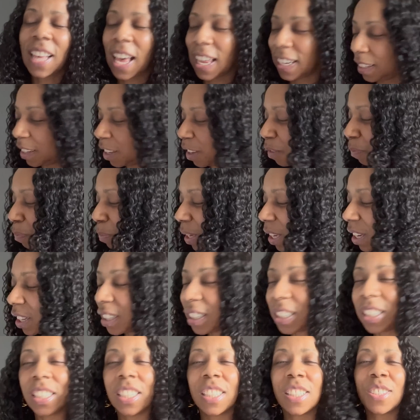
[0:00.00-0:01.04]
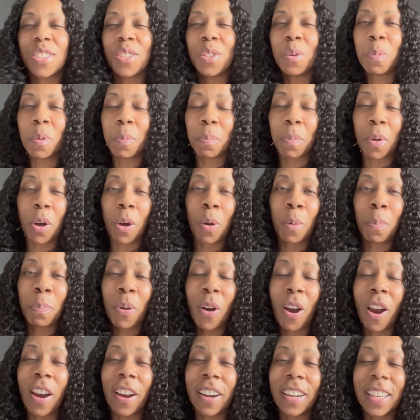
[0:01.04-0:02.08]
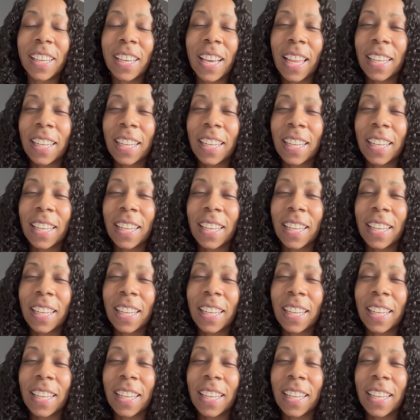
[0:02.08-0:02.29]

I love me a good Super Bowl party.